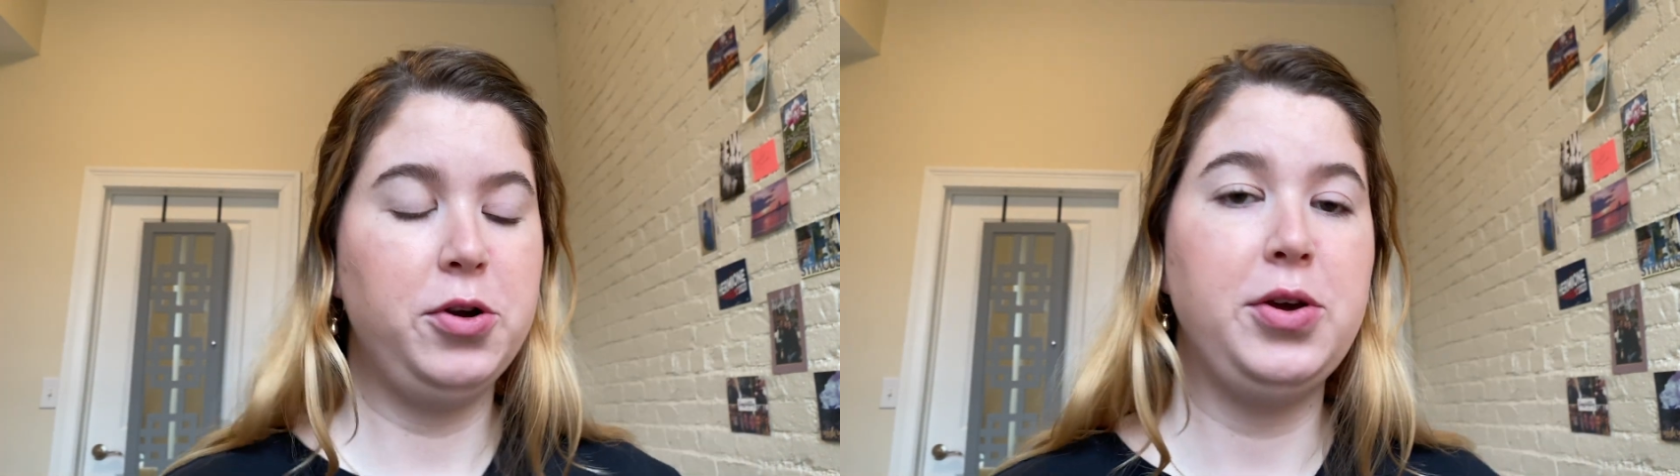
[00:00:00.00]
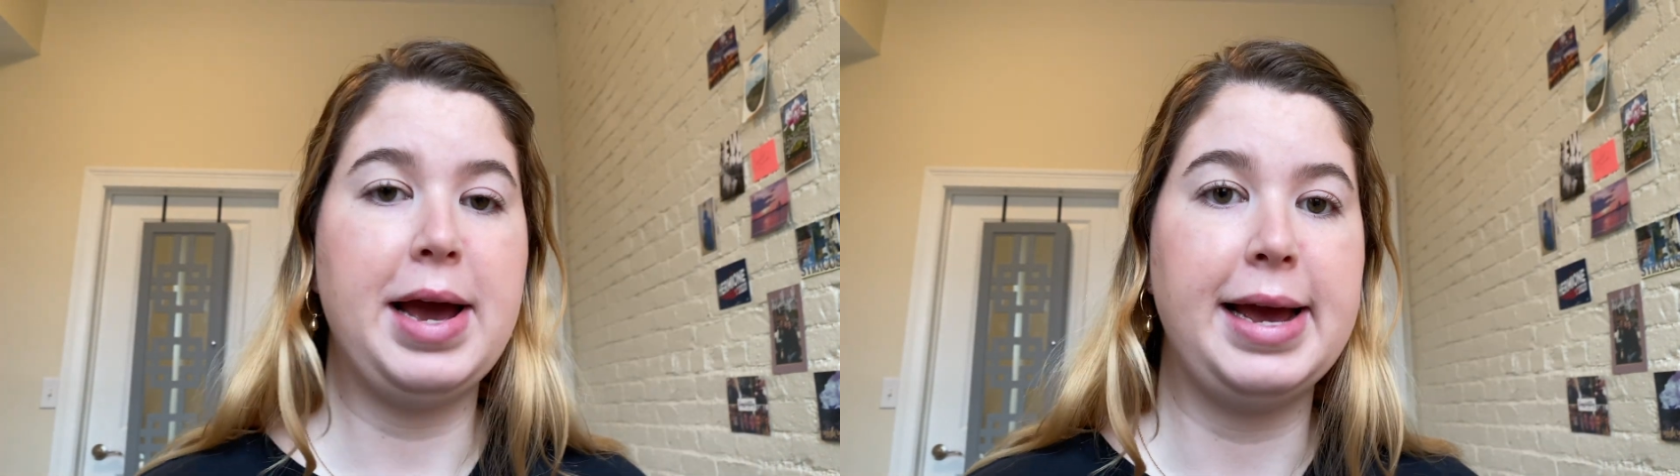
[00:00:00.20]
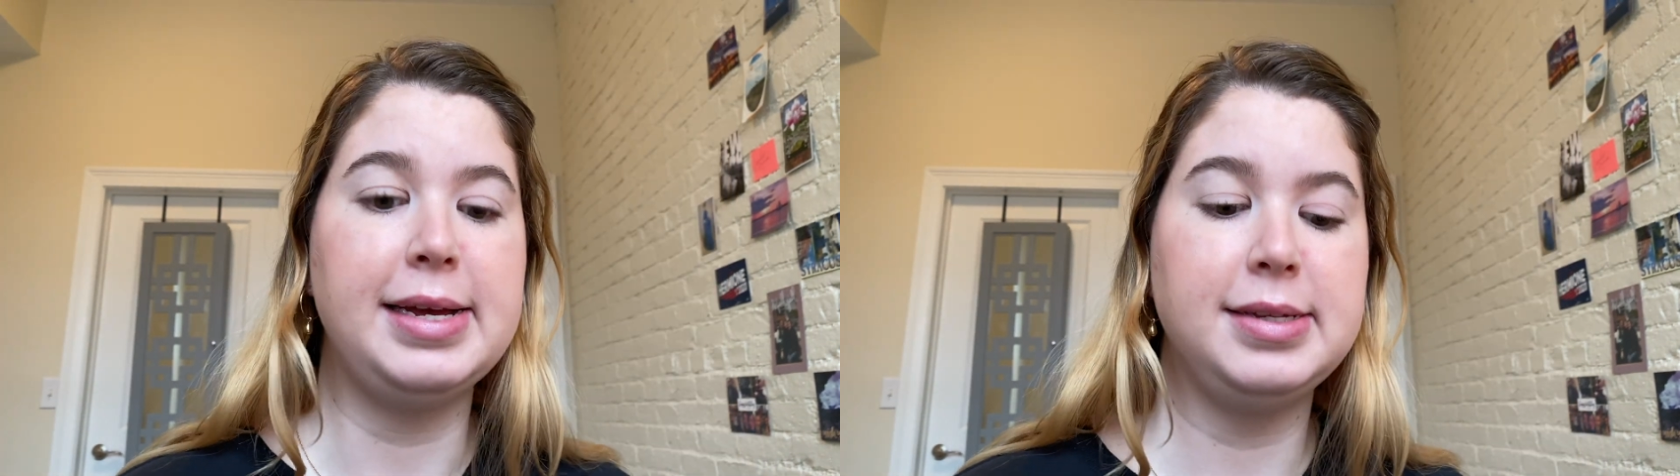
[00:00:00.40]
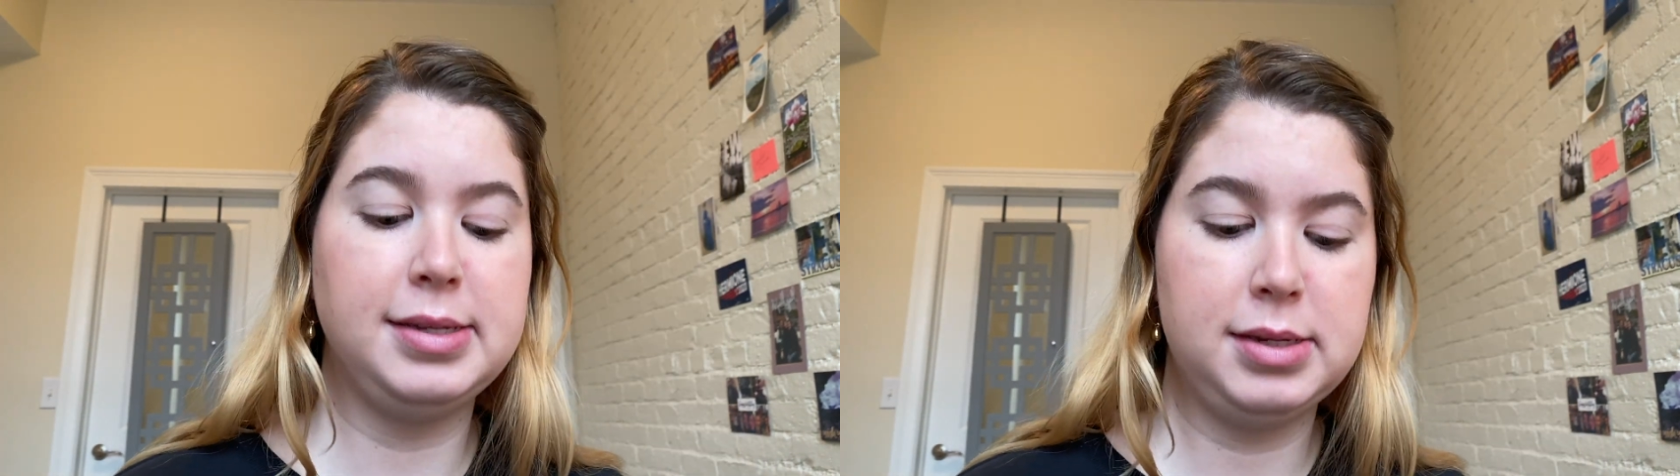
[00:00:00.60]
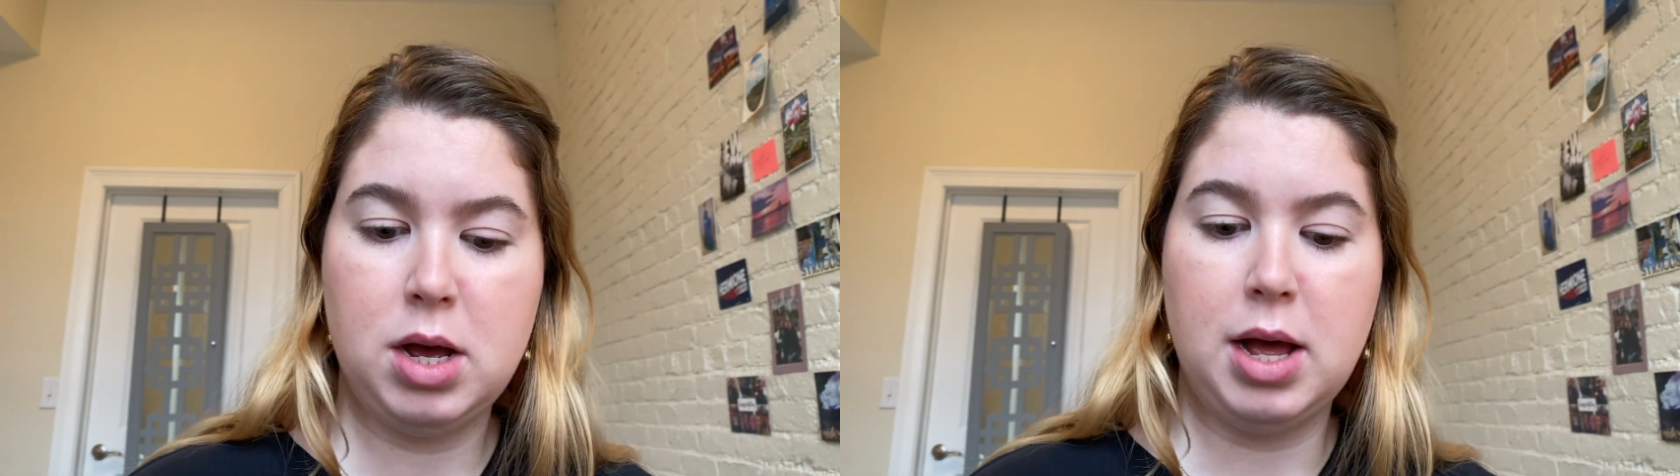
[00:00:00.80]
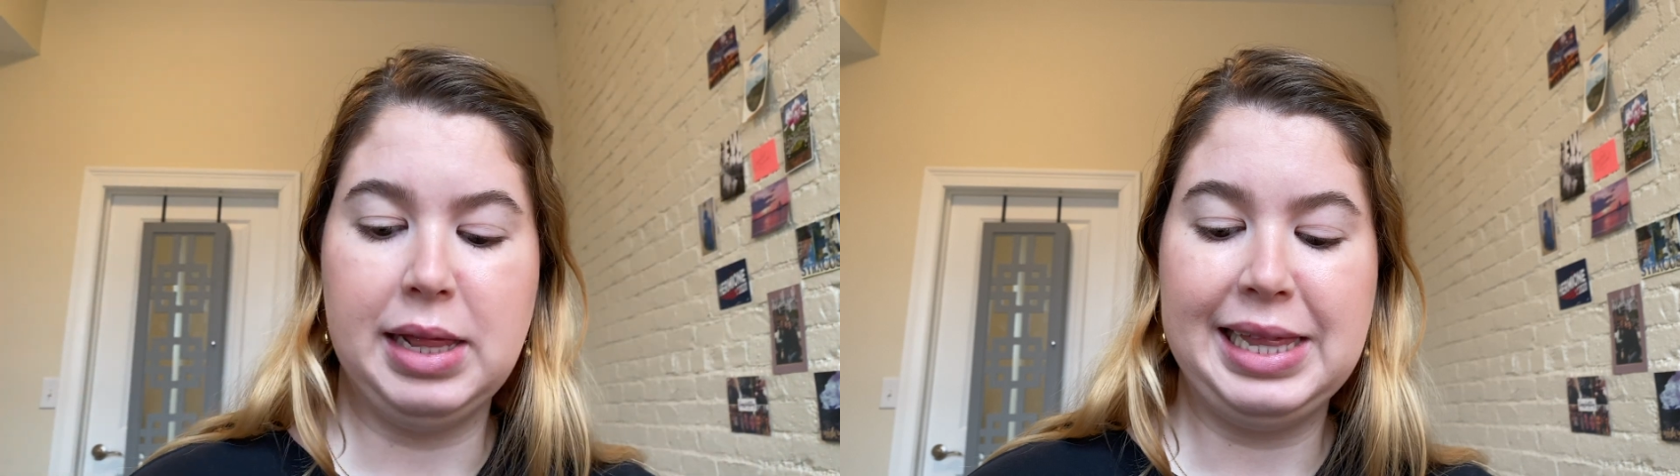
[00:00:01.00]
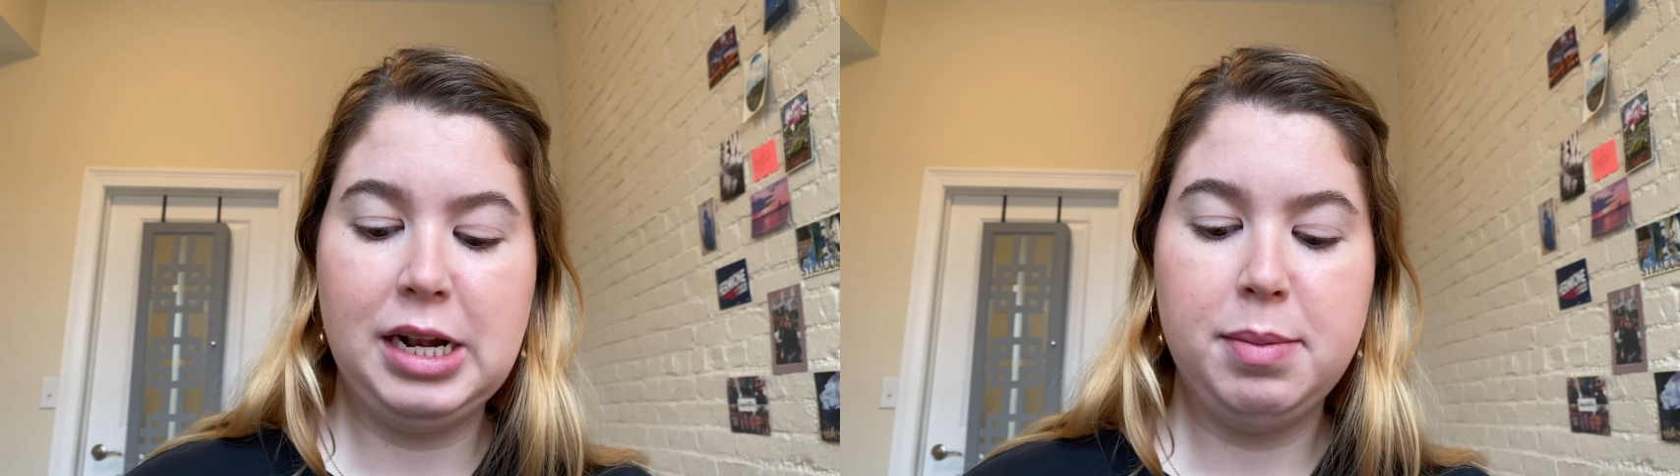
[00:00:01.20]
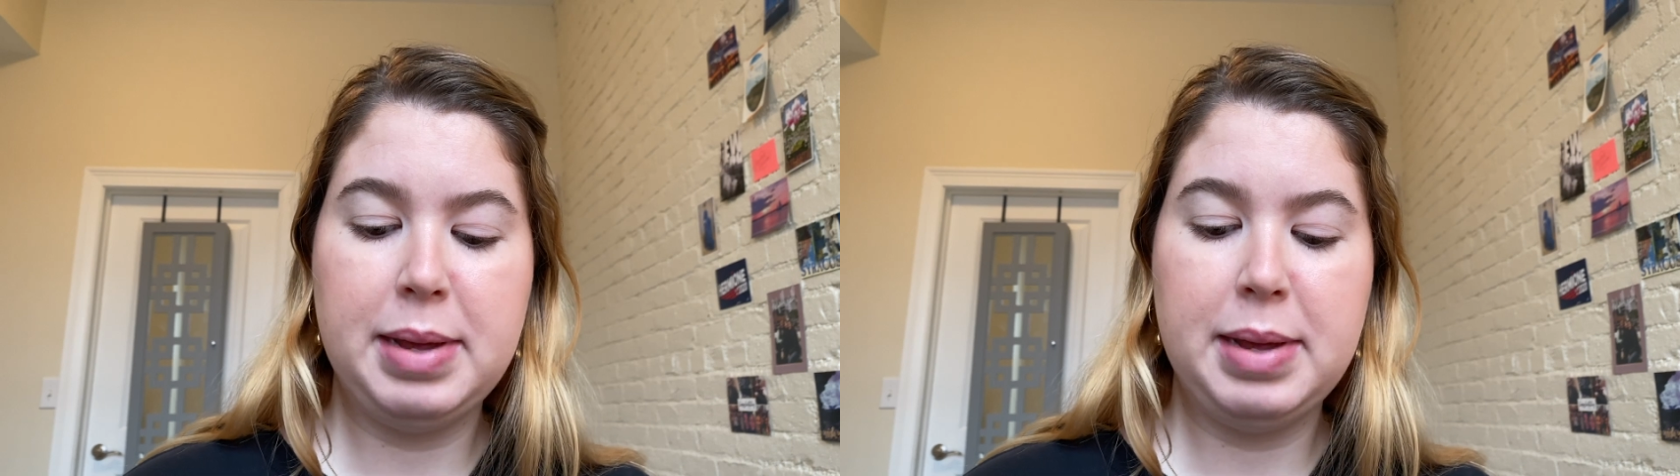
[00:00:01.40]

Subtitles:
you guys a little